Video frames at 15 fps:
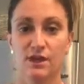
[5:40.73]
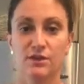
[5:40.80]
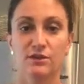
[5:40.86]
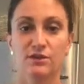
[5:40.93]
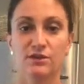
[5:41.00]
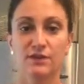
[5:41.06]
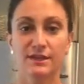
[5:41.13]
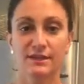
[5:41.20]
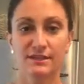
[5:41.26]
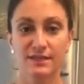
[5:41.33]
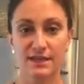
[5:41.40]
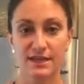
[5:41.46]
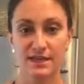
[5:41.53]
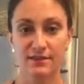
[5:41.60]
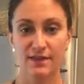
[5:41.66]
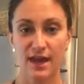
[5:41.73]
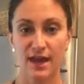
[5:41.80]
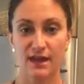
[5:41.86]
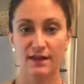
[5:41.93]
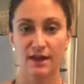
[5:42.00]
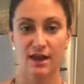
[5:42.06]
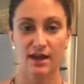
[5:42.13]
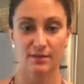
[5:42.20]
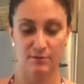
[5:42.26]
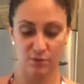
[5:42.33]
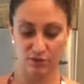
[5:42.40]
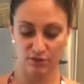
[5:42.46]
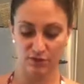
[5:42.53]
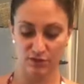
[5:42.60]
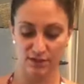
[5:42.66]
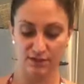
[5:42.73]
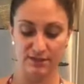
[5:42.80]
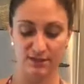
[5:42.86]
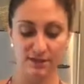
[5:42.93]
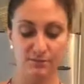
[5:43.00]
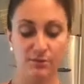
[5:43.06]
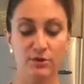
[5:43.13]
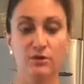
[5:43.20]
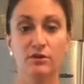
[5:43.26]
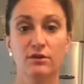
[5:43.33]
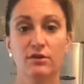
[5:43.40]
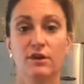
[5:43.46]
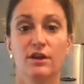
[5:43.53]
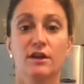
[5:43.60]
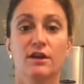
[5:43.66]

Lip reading: So you can see that with just a simple